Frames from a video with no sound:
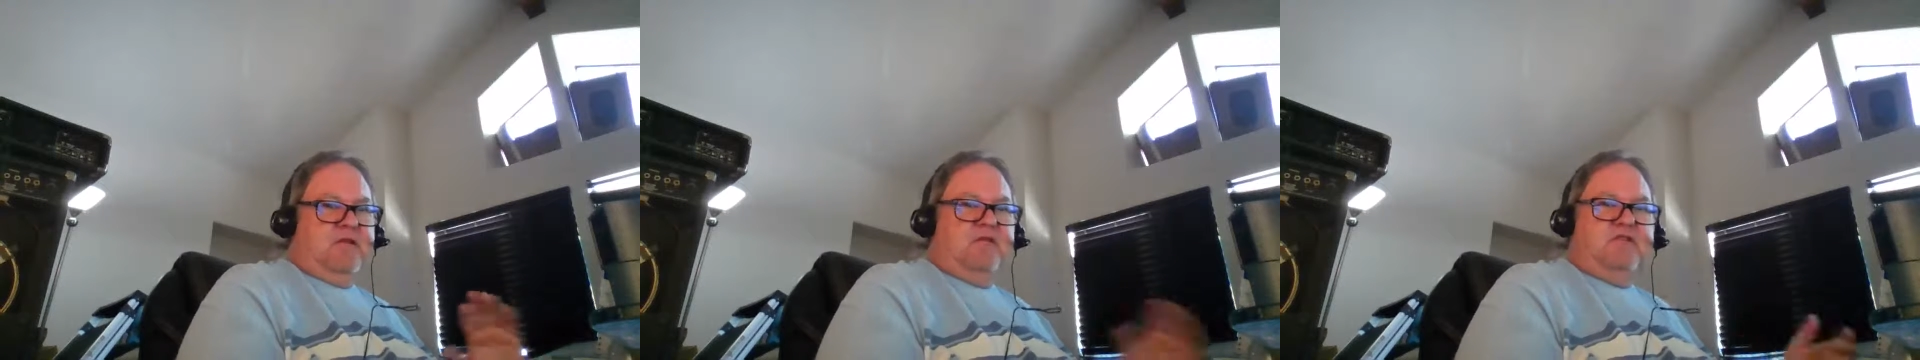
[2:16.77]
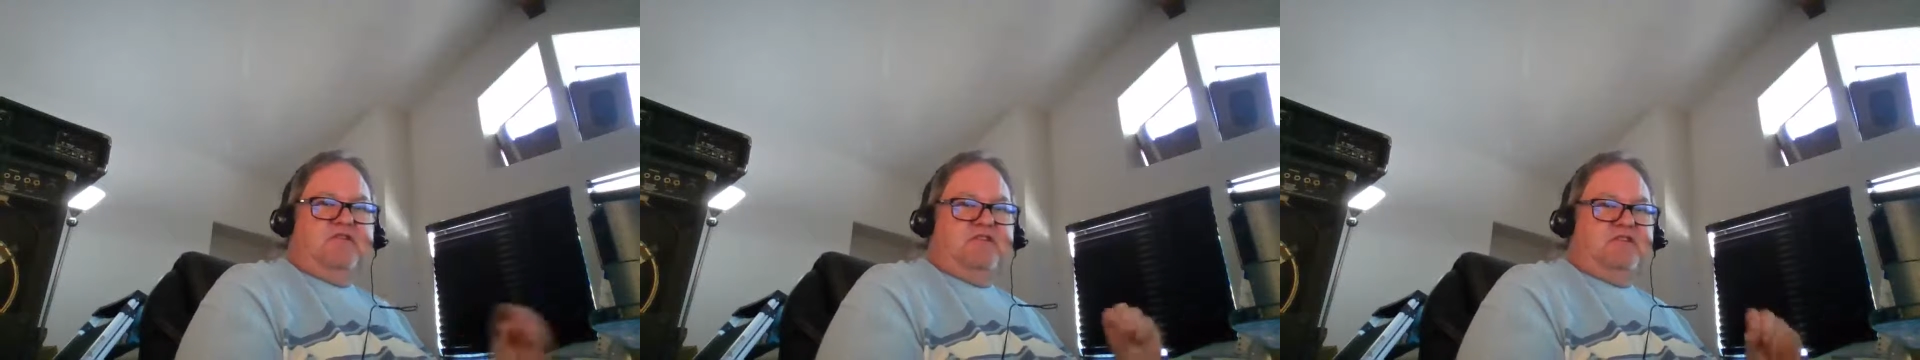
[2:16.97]

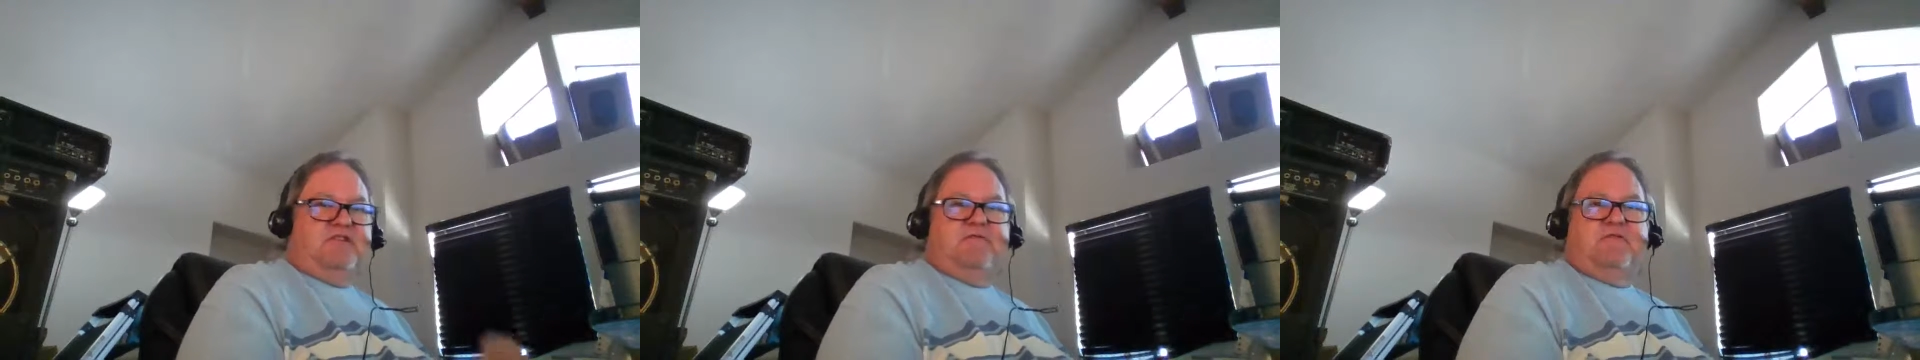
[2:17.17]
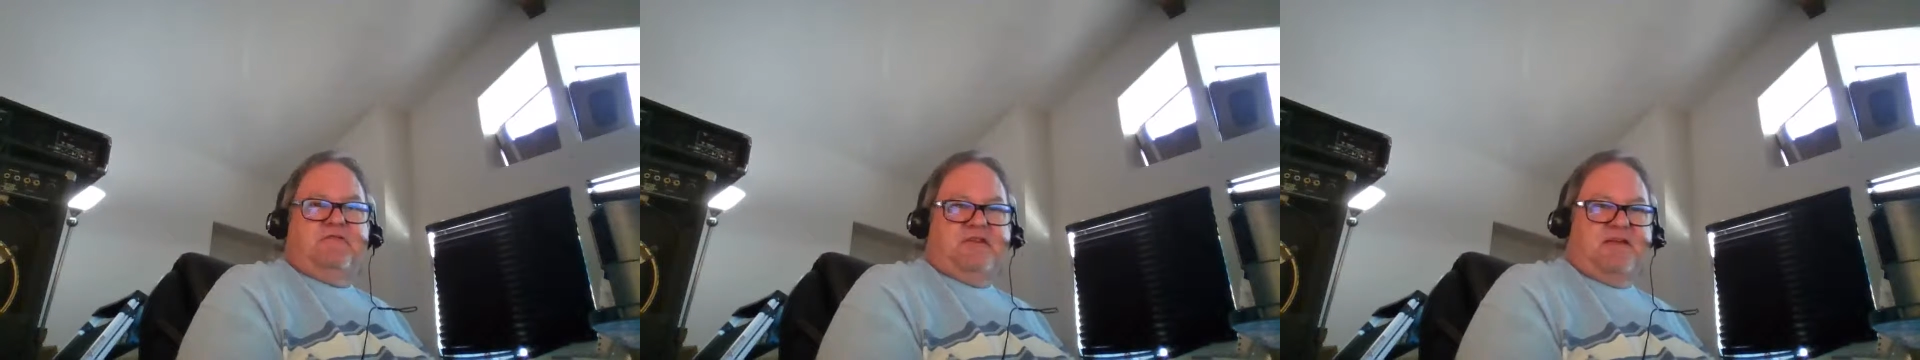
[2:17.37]
There's just
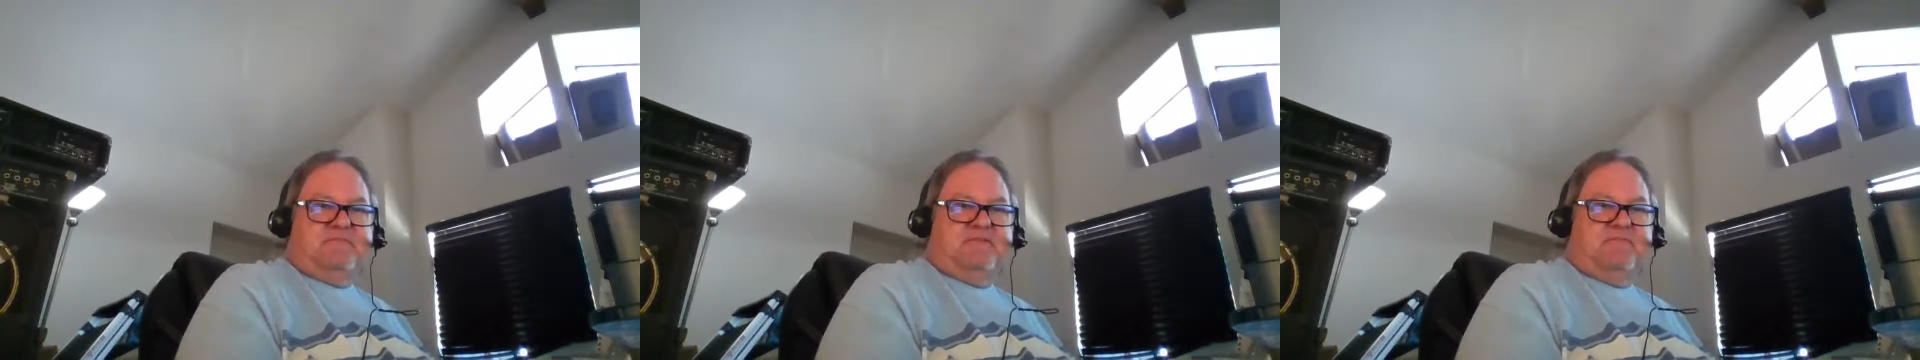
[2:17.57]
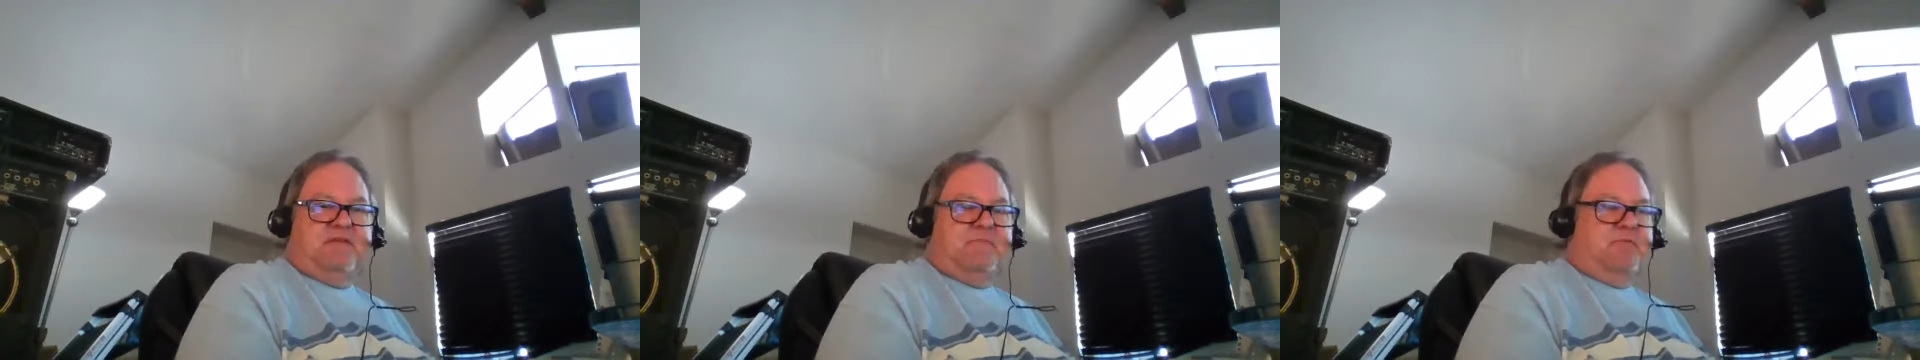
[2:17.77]
different
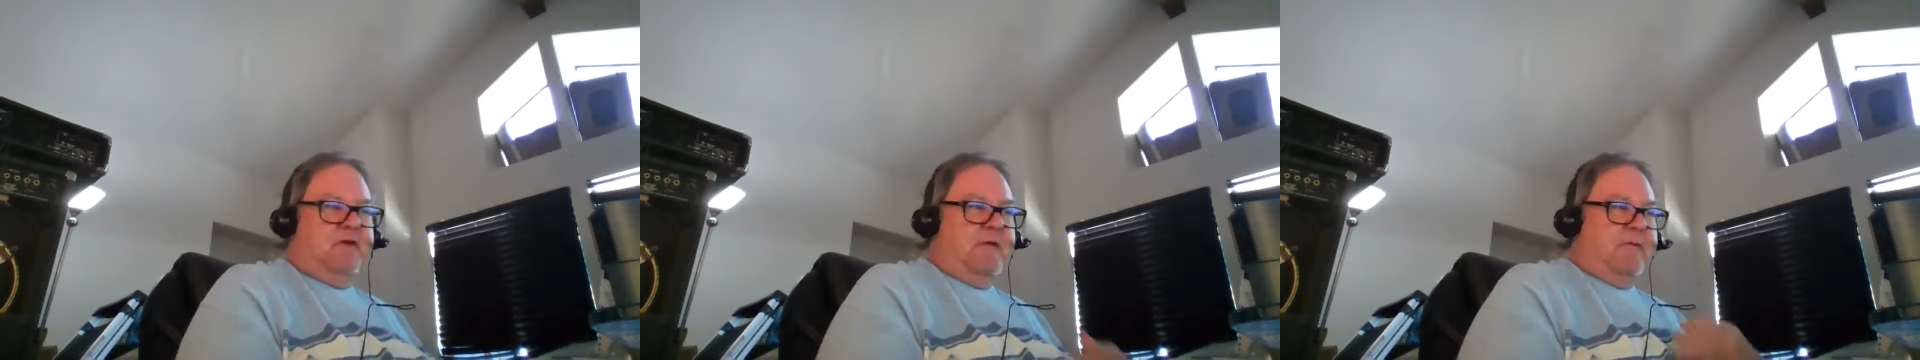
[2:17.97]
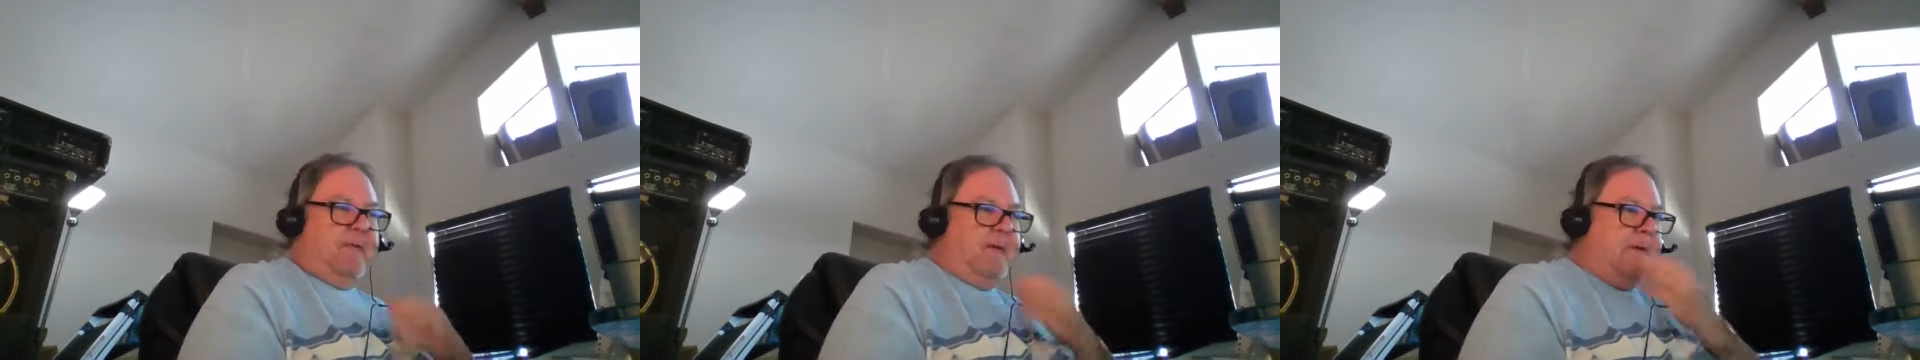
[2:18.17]
types of people
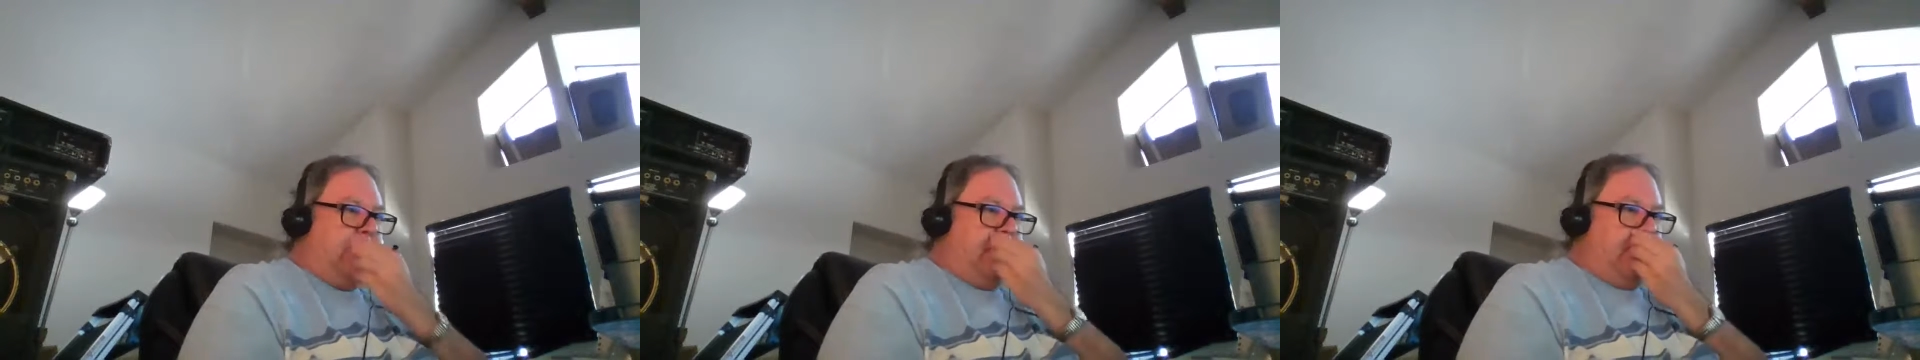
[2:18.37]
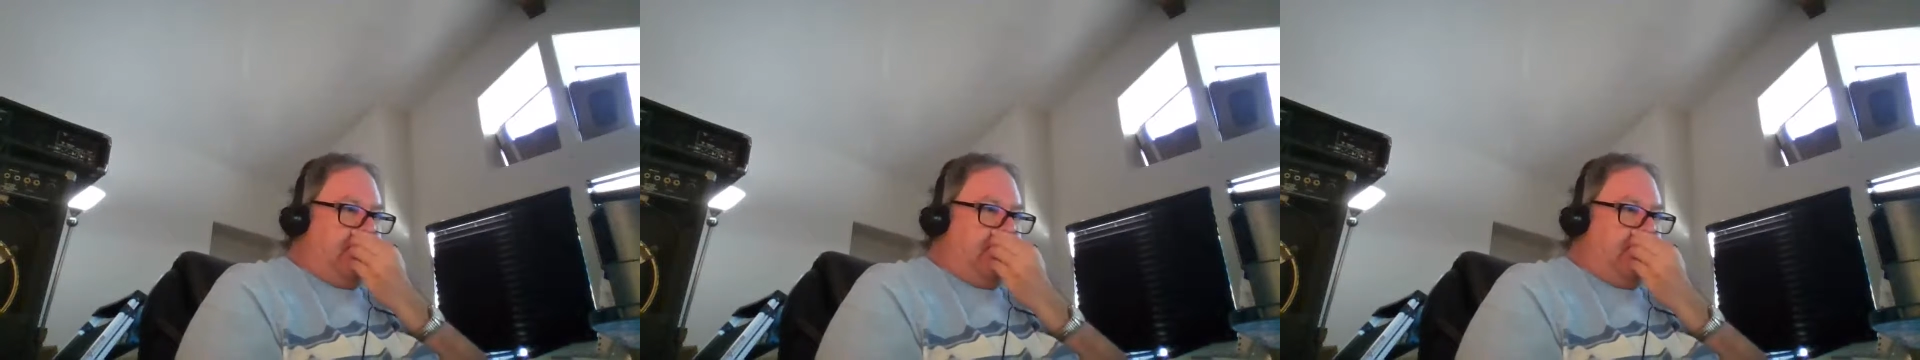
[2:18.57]
out there,